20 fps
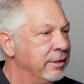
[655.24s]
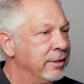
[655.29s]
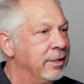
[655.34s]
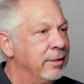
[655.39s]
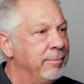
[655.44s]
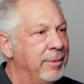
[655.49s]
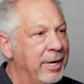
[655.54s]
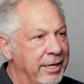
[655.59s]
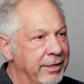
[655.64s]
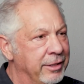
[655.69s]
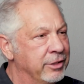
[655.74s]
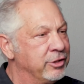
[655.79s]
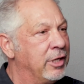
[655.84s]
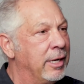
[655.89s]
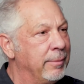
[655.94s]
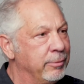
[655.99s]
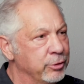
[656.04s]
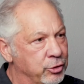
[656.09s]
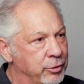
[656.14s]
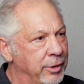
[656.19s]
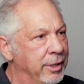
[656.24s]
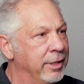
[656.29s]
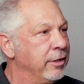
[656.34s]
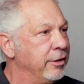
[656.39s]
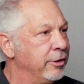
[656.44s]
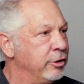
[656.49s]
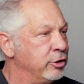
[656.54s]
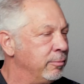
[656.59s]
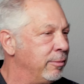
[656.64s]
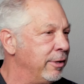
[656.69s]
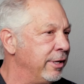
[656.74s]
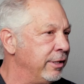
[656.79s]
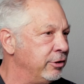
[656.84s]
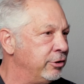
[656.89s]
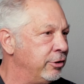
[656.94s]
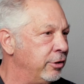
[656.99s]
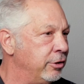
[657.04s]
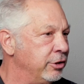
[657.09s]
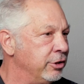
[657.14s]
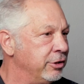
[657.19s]
and making disciples, training leaders, and planting
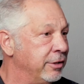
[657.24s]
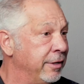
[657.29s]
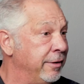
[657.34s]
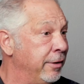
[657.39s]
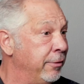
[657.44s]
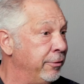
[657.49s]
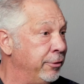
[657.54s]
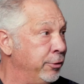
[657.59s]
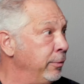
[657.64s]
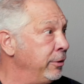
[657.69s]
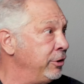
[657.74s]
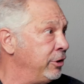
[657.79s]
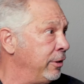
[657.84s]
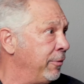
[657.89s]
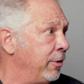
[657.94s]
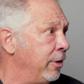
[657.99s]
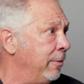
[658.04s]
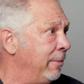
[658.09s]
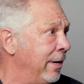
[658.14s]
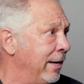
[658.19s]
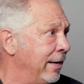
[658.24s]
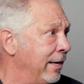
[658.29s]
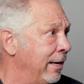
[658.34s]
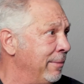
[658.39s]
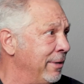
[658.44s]
churches, and they're doing something about it.